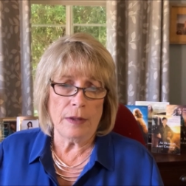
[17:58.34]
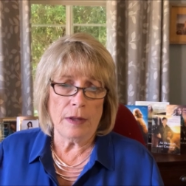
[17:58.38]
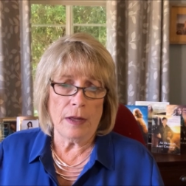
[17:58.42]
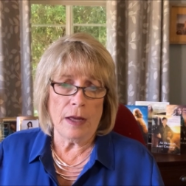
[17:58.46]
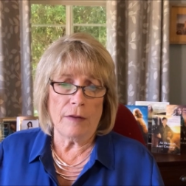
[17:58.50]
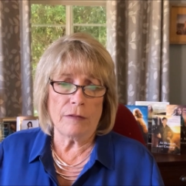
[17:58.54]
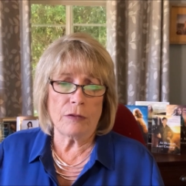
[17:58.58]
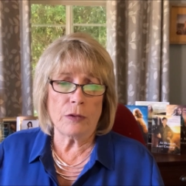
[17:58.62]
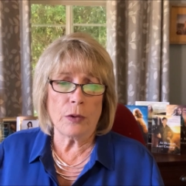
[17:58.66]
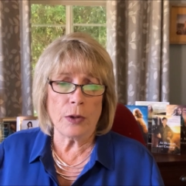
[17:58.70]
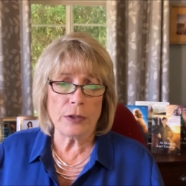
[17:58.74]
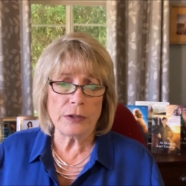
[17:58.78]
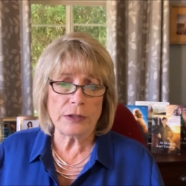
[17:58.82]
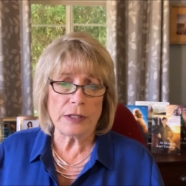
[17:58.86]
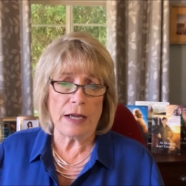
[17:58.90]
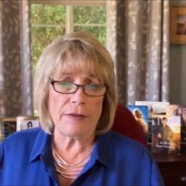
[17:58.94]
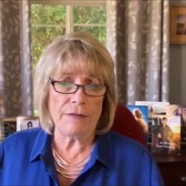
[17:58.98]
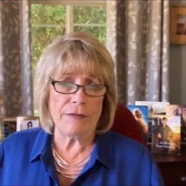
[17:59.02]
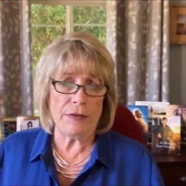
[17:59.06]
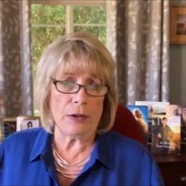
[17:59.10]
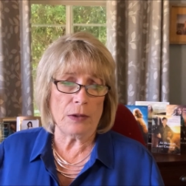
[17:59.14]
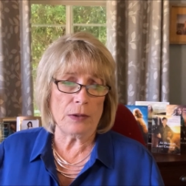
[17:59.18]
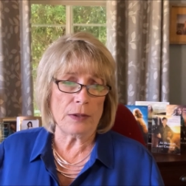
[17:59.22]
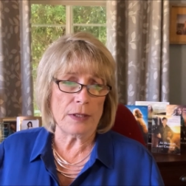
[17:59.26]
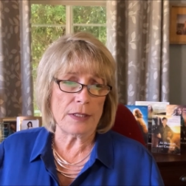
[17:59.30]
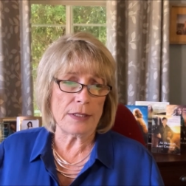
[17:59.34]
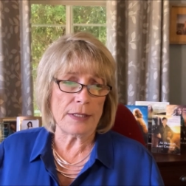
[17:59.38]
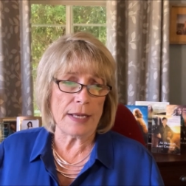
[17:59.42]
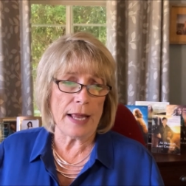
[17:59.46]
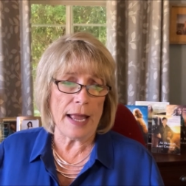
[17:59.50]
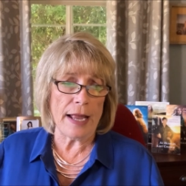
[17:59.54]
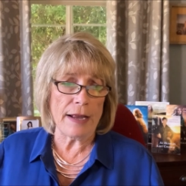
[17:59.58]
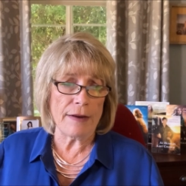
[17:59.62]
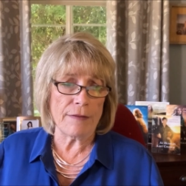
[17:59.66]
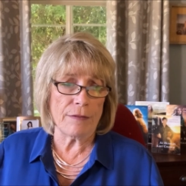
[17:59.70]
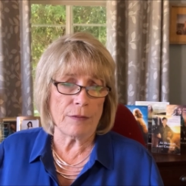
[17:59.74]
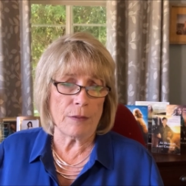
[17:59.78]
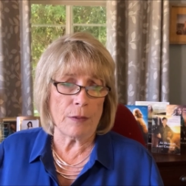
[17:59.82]
Of course, I filled his
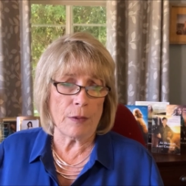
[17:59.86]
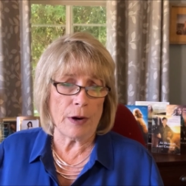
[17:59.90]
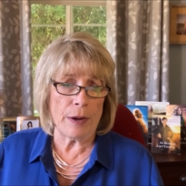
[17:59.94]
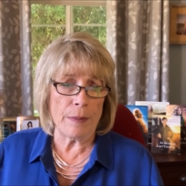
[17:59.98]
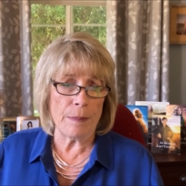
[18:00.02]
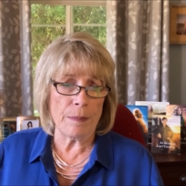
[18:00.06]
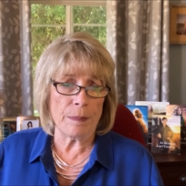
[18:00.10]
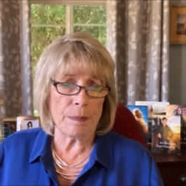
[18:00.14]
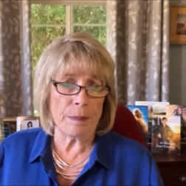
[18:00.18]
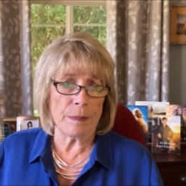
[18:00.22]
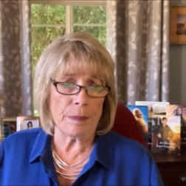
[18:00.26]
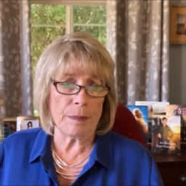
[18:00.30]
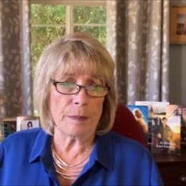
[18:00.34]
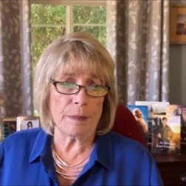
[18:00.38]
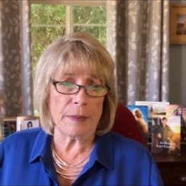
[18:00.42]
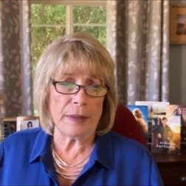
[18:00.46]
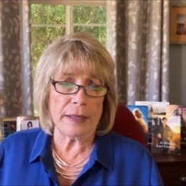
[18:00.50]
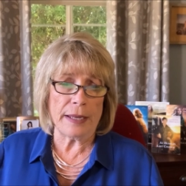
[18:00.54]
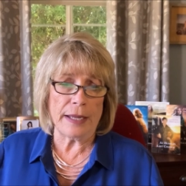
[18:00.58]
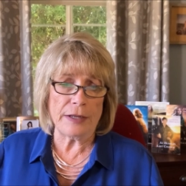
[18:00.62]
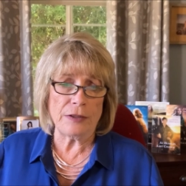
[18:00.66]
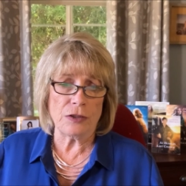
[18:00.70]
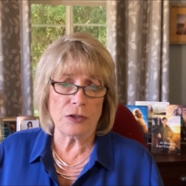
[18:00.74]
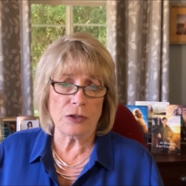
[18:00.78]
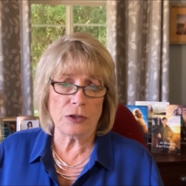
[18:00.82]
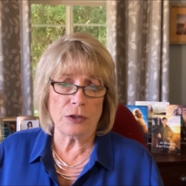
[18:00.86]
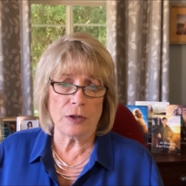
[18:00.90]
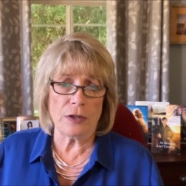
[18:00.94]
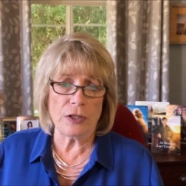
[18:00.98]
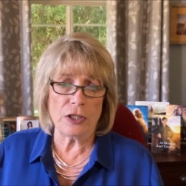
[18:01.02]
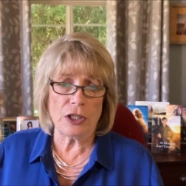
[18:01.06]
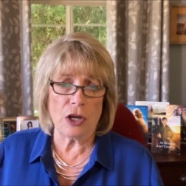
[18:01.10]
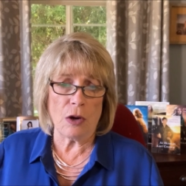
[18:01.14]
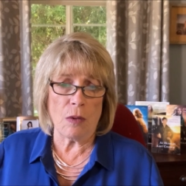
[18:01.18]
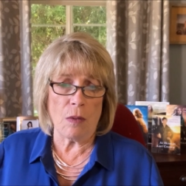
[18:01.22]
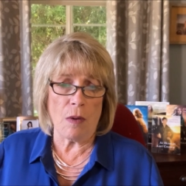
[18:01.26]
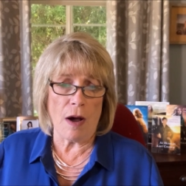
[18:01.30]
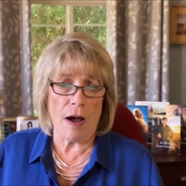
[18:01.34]
tank for him, but I just couldn't
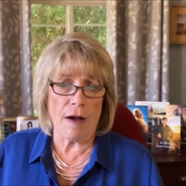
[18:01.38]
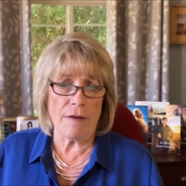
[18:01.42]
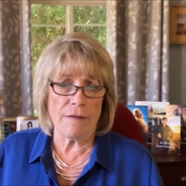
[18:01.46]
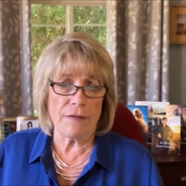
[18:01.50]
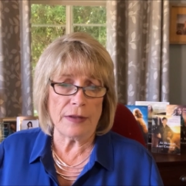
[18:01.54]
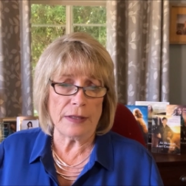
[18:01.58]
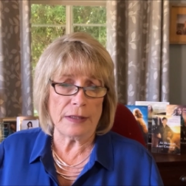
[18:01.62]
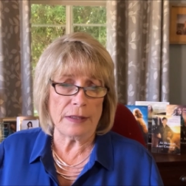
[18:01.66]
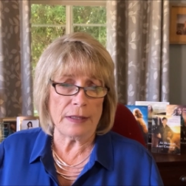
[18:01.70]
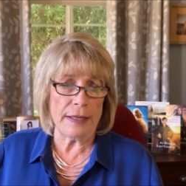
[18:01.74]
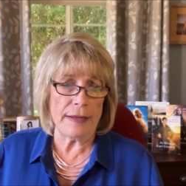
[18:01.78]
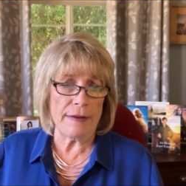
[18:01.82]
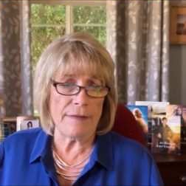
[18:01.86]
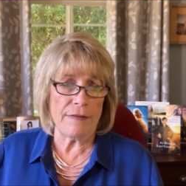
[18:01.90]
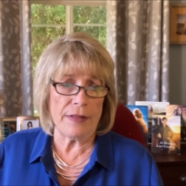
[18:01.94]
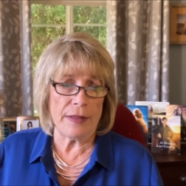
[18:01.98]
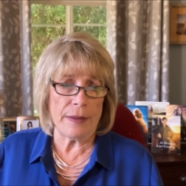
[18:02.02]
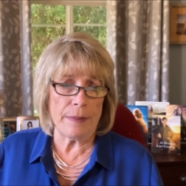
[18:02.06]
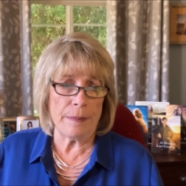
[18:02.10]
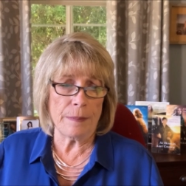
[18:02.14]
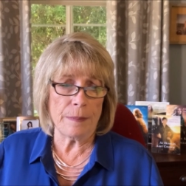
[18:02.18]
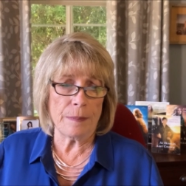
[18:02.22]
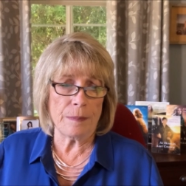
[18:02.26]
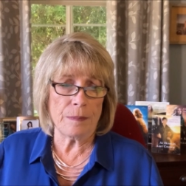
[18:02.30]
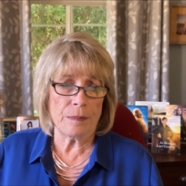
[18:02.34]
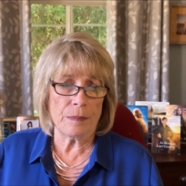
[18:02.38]
go off and leave them.